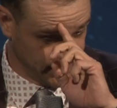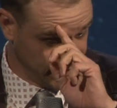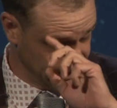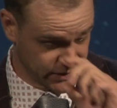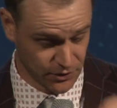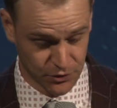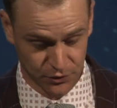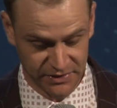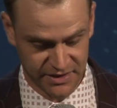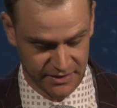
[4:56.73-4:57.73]
and social
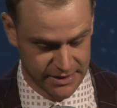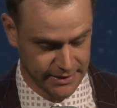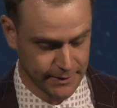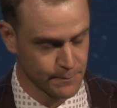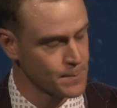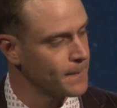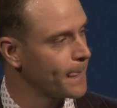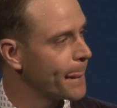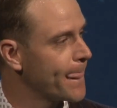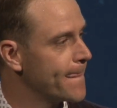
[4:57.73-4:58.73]
distancing.
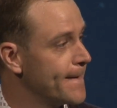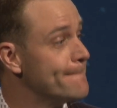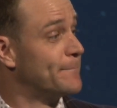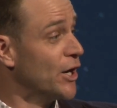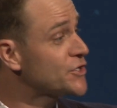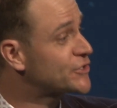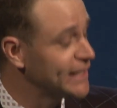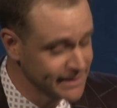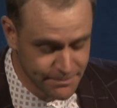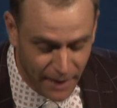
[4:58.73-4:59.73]

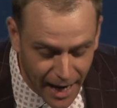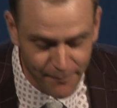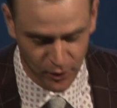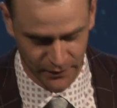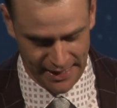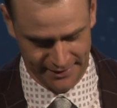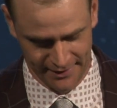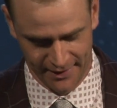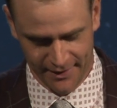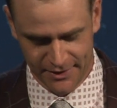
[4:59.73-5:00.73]
Bursting the bubble that
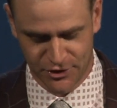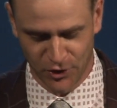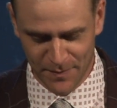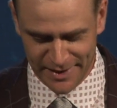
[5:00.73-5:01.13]
so many